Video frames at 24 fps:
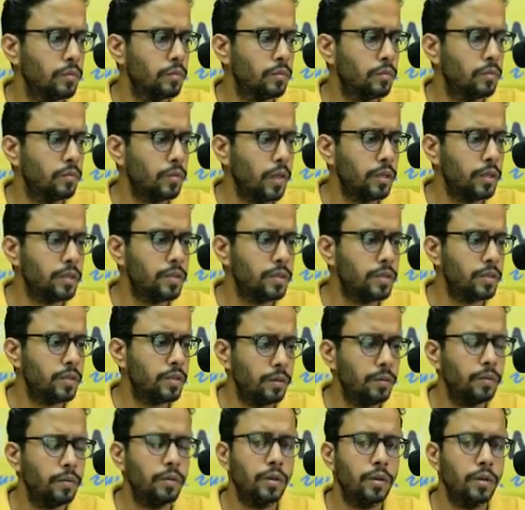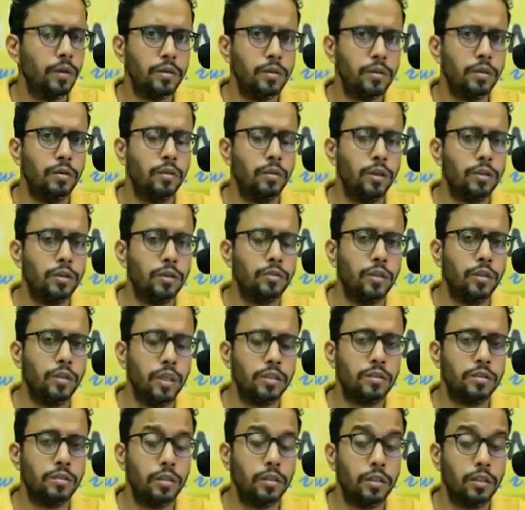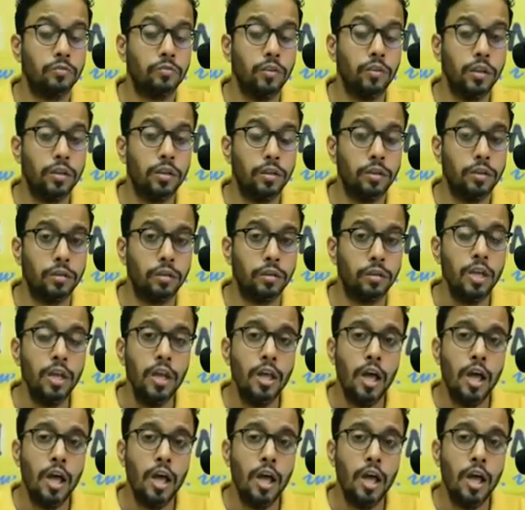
I see. I see. Okay, so that's really good.